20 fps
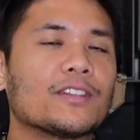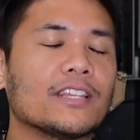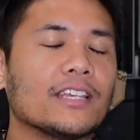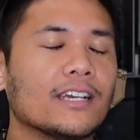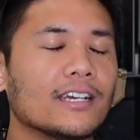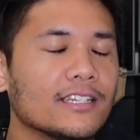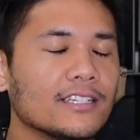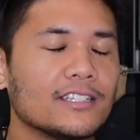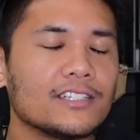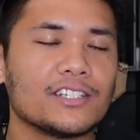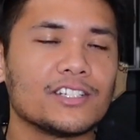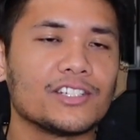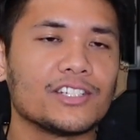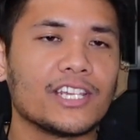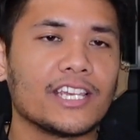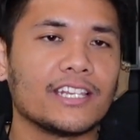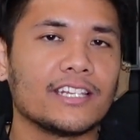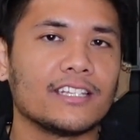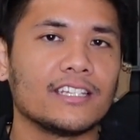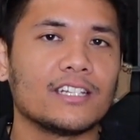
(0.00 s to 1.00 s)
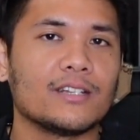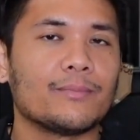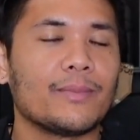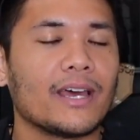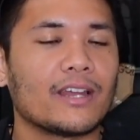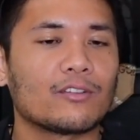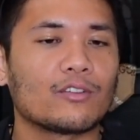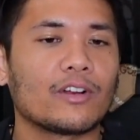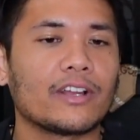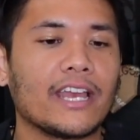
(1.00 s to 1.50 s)
the uninitiated, a
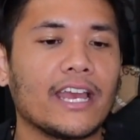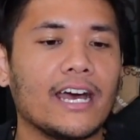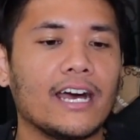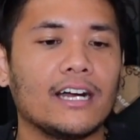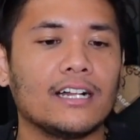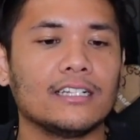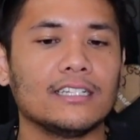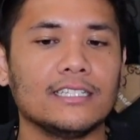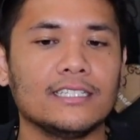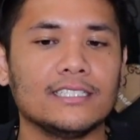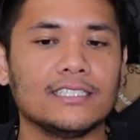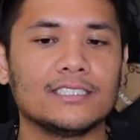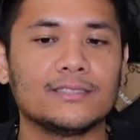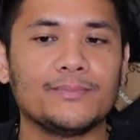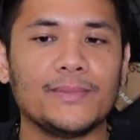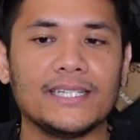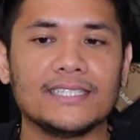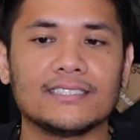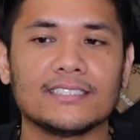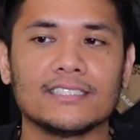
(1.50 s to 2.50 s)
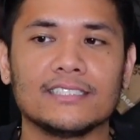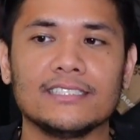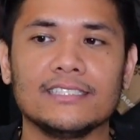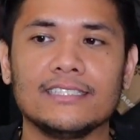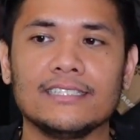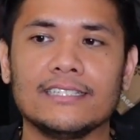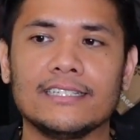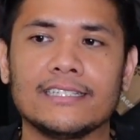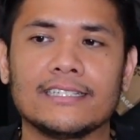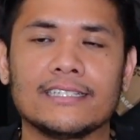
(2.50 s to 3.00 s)
battle royale is
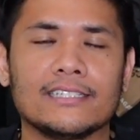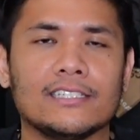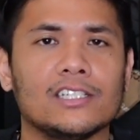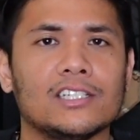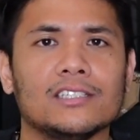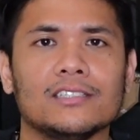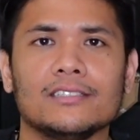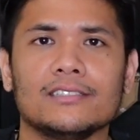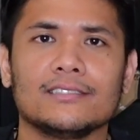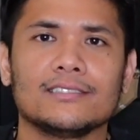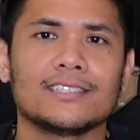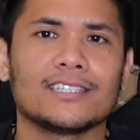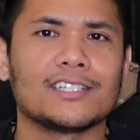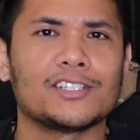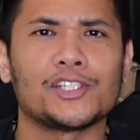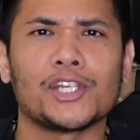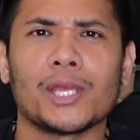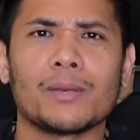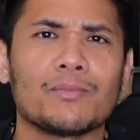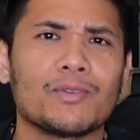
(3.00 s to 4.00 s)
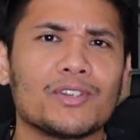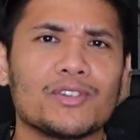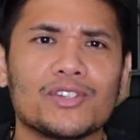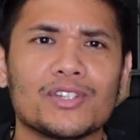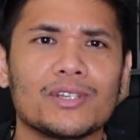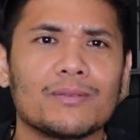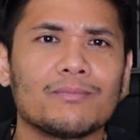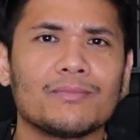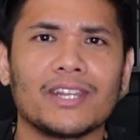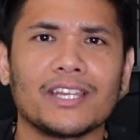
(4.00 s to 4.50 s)
basically like a it's like a
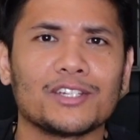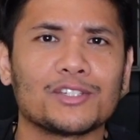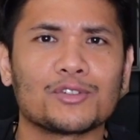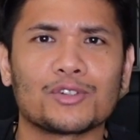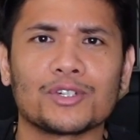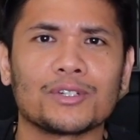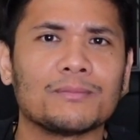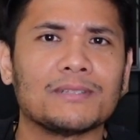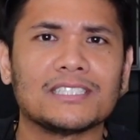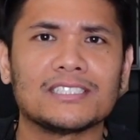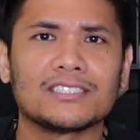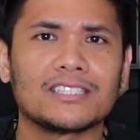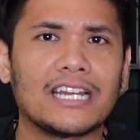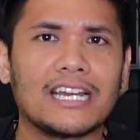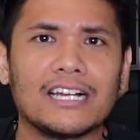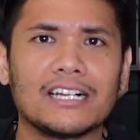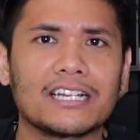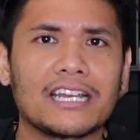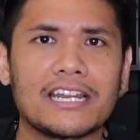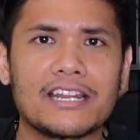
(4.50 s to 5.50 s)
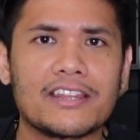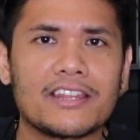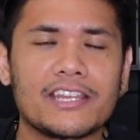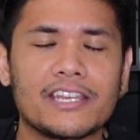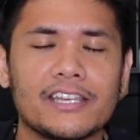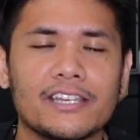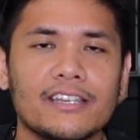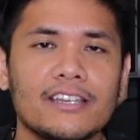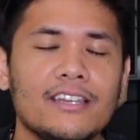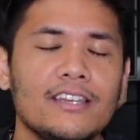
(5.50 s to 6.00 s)
championship, like tournament style kind of
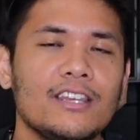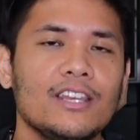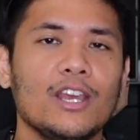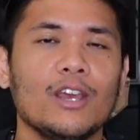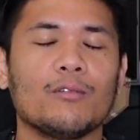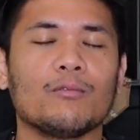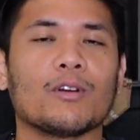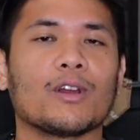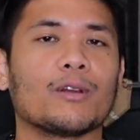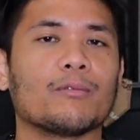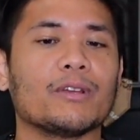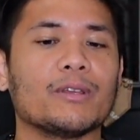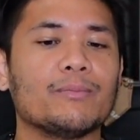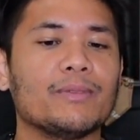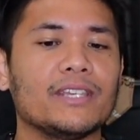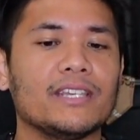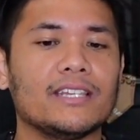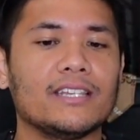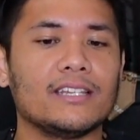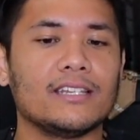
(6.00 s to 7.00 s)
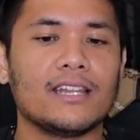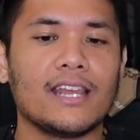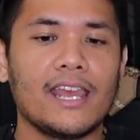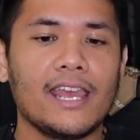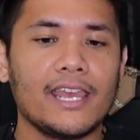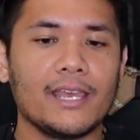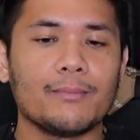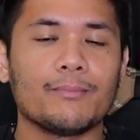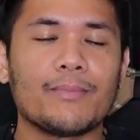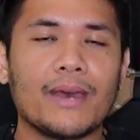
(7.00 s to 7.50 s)
thing, where we pit
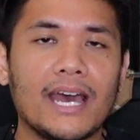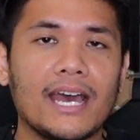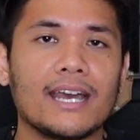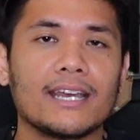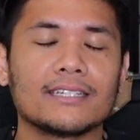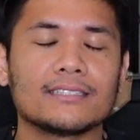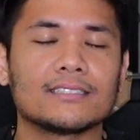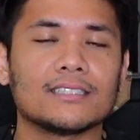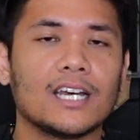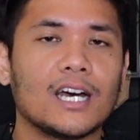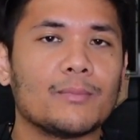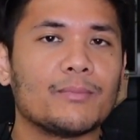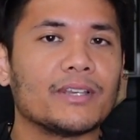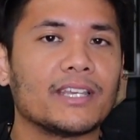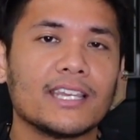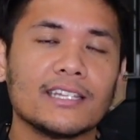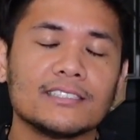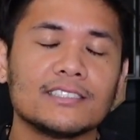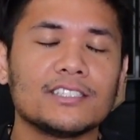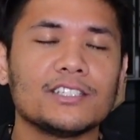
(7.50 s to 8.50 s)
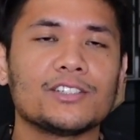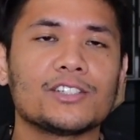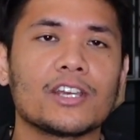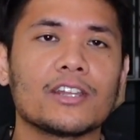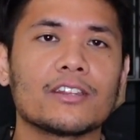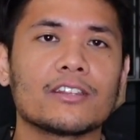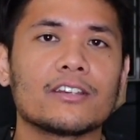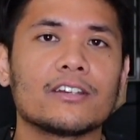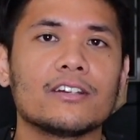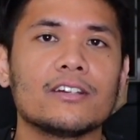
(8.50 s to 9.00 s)
eight bags up against each
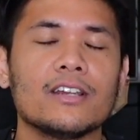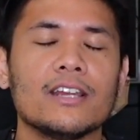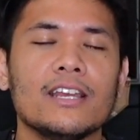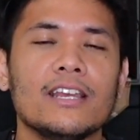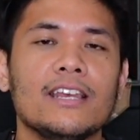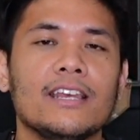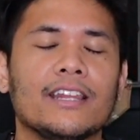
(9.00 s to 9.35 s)
other.